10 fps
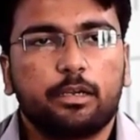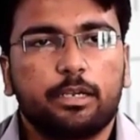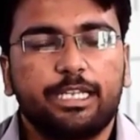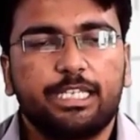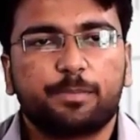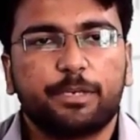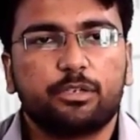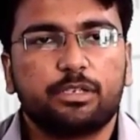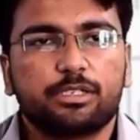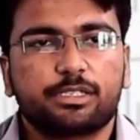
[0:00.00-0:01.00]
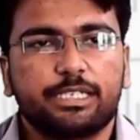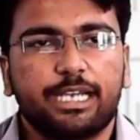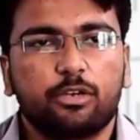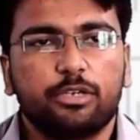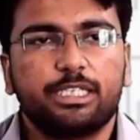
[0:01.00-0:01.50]
In this particular
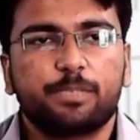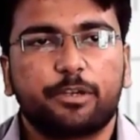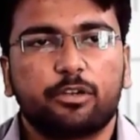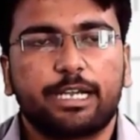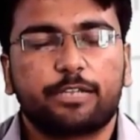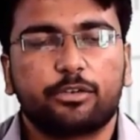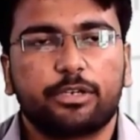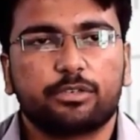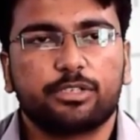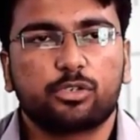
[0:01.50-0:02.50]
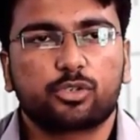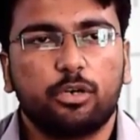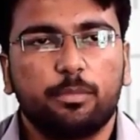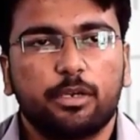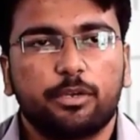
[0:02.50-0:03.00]
CRO, in this particular cathode ray
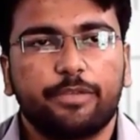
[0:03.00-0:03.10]
oscilloscope,